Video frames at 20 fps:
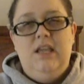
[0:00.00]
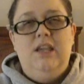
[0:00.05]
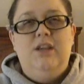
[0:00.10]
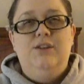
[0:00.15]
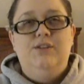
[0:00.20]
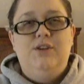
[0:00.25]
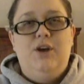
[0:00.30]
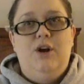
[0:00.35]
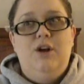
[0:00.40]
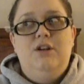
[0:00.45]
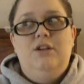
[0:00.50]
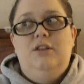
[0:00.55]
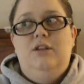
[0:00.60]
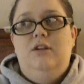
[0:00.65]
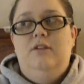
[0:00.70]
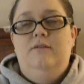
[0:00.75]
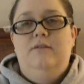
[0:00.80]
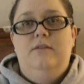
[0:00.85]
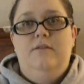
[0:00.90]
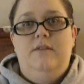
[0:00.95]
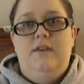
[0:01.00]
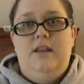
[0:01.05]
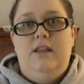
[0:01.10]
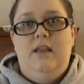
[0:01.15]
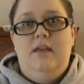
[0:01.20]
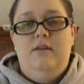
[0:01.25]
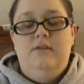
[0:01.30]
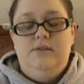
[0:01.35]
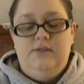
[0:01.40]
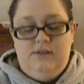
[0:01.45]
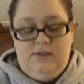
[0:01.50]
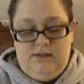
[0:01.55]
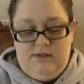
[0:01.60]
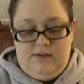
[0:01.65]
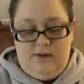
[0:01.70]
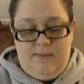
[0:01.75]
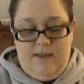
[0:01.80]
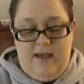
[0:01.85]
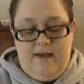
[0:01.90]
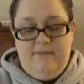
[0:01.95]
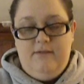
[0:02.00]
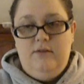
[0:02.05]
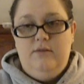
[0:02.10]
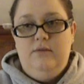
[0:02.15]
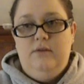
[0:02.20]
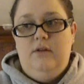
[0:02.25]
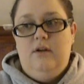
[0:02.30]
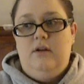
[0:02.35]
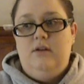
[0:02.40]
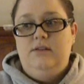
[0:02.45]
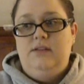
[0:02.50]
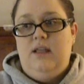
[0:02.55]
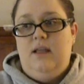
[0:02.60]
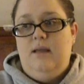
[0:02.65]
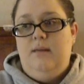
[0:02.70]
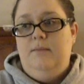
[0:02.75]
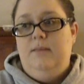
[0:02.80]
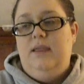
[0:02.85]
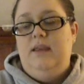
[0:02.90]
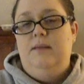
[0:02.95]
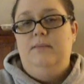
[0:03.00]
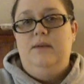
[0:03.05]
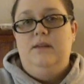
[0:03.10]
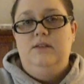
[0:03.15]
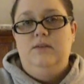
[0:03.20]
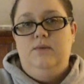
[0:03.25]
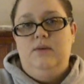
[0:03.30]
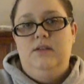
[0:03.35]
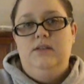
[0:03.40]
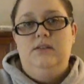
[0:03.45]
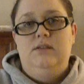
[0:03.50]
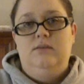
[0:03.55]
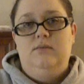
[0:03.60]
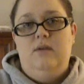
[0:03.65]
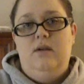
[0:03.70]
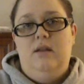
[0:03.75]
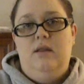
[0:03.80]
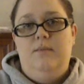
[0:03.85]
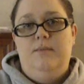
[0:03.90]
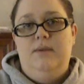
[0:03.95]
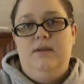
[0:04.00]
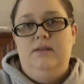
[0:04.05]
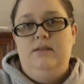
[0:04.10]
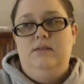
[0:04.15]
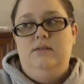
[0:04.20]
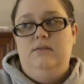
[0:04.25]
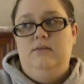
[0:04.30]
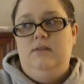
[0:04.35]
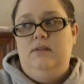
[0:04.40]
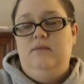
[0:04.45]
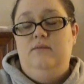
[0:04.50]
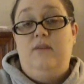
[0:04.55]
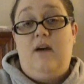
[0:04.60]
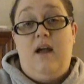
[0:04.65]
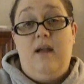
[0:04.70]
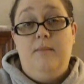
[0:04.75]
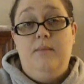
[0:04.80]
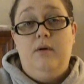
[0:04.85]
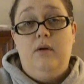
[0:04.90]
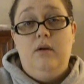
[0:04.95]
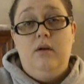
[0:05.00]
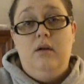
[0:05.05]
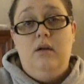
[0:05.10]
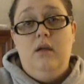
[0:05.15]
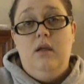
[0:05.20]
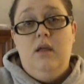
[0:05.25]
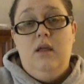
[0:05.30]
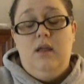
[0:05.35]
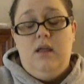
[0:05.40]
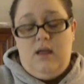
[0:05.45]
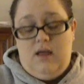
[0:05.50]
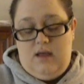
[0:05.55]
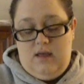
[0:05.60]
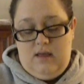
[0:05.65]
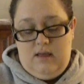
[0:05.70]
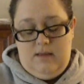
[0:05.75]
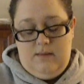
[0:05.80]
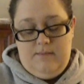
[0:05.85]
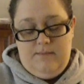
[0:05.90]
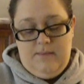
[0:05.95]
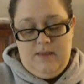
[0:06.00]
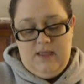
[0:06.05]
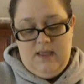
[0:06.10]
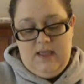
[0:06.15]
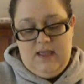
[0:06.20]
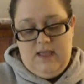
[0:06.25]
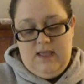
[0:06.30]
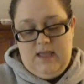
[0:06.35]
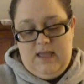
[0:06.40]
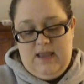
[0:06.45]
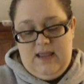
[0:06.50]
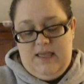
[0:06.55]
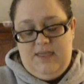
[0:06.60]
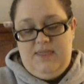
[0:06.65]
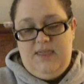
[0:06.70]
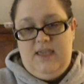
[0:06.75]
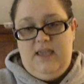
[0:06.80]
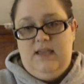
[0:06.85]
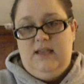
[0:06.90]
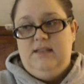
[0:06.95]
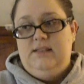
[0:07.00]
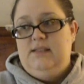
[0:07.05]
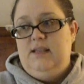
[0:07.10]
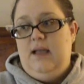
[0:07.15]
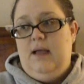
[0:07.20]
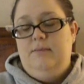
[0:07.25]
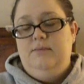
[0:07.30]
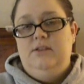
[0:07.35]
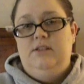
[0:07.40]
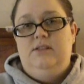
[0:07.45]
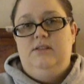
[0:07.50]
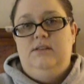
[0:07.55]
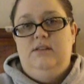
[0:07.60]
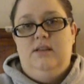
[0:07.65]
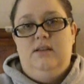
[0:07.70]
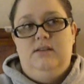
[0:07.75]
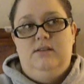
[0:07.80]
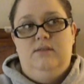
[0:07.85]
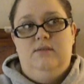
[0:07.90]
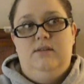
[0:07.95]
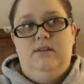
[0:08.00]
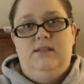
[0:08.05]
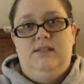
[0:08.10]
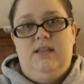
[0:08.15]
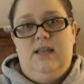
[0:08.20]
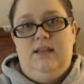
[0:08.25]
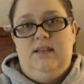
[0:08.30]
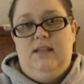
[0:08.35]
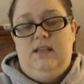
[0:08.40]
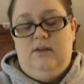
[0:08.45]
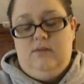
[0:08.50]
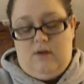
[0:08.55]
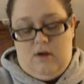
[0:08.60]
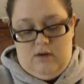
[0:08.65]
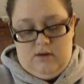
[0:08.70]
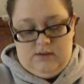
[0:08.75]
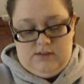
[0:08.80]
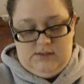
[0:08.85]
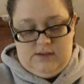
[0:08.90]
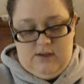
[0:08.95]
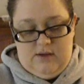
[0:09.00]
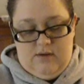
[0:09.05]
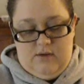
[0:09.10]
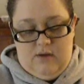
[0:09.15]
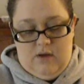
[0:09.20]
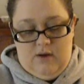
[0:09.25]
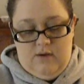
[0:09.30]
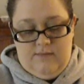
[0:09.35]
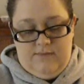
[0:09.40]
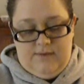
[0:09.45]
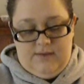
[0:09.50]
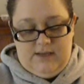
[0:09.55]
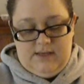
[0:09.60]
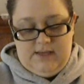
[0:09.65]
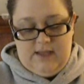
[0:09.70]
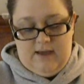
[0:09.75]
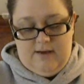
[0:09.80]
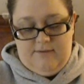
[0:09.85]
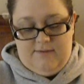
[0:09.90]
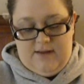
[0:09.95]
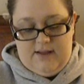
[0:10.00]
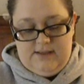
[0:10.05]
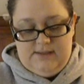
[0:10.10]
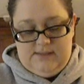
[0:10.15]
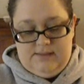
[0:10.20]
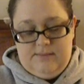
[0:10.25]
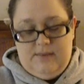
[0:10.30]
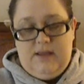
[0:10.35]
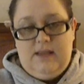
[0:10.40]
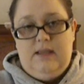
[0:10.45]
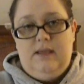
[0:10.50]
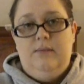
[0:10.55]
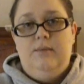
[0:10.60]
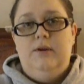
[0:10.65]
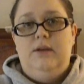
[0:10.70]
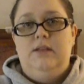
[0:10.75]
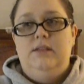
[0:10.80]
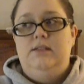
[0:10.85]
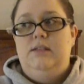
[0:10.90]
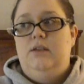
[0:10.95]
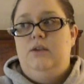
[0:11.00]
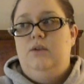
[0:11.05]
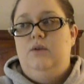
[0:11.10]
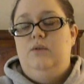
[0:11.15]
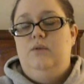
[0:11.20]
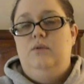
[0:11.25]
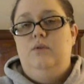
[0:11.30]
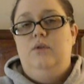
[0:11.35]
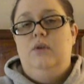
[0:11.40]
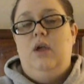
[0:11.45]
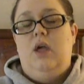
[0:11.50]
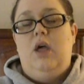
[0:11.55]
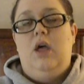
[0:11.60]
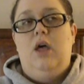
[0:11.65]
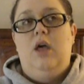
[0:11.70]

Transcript: You know, it's hard to learn from videos. So I'm having a real hard time getting my twist to run up into the fiber. And I think I'm just doing the technique wrong. So hopefully y'all find somebody pretty soon,